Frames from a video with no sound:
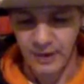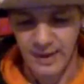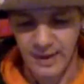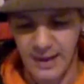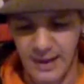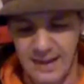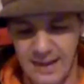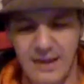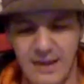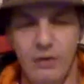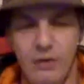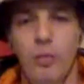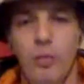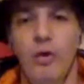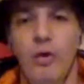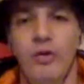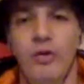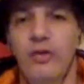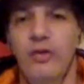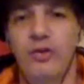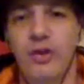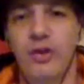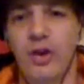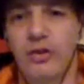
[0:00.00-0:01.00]
And this
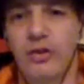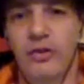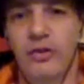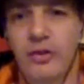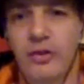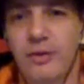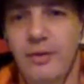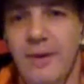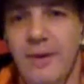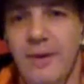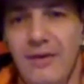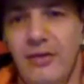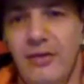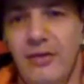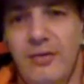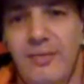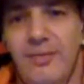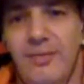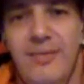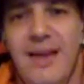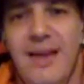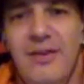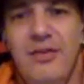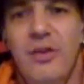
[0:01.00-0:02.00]
wasn't just that's
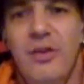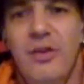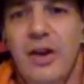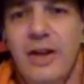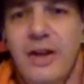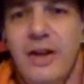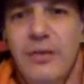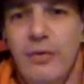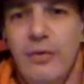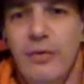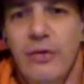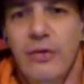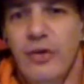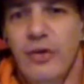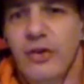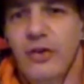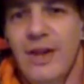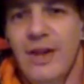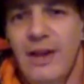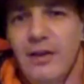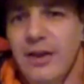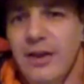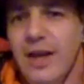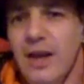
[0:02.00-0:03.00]
not a difference that's
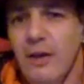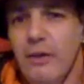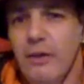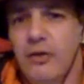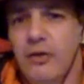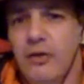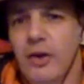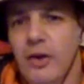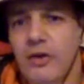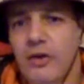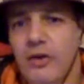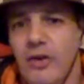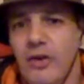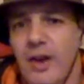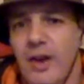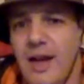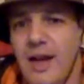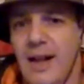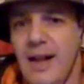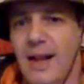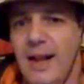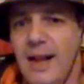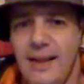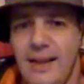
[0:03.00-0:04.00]
down to kick returns.
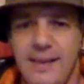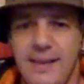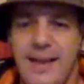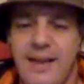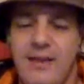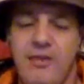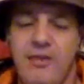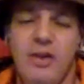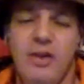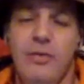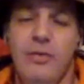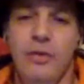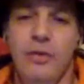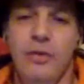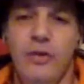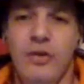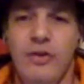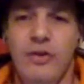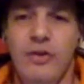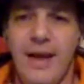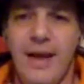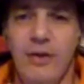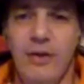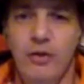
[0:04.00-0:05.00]
That's a difference
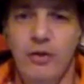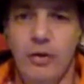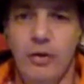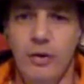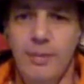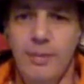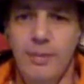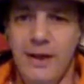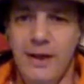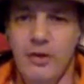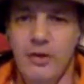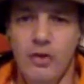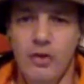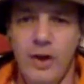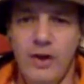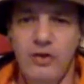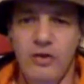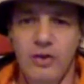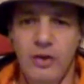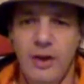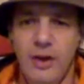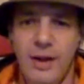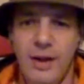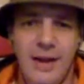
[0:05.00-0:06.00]
that's down to
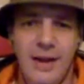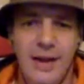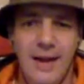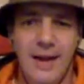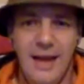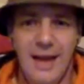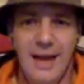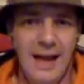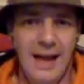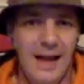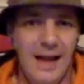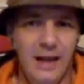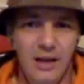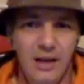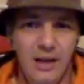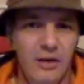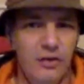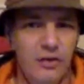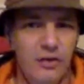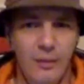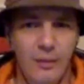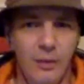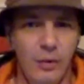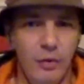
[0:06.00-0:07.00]
penetration. And the
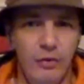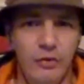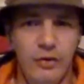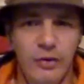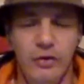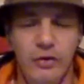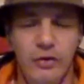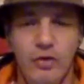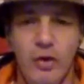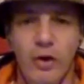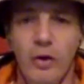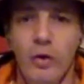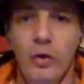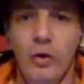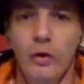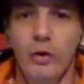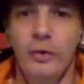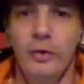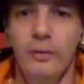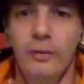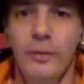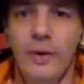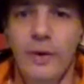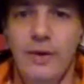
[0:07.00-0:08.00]
Sunwolves just struggled
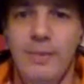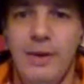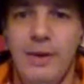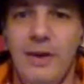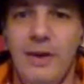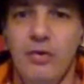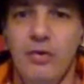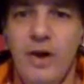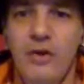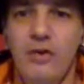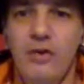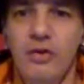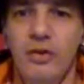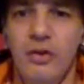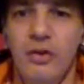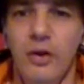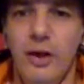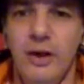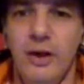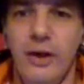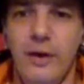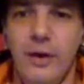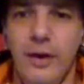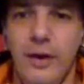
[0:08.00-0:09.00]
with penetration
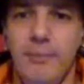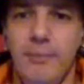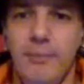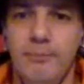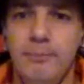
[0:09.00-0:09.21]
tonight, didn't they?